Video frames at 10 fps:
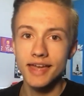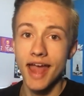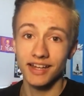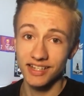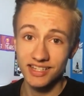
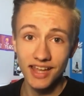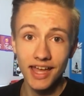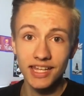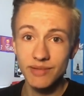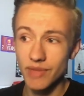and
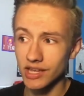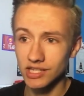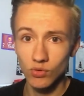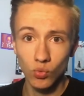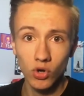instead it makes
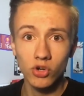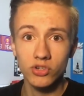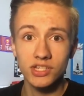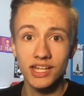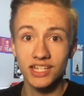it
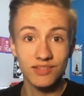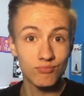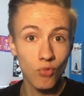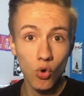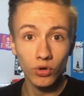worse, and it's
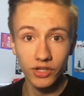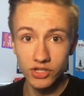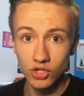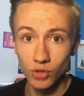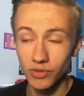more
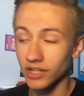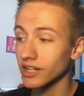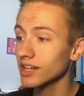disturbing.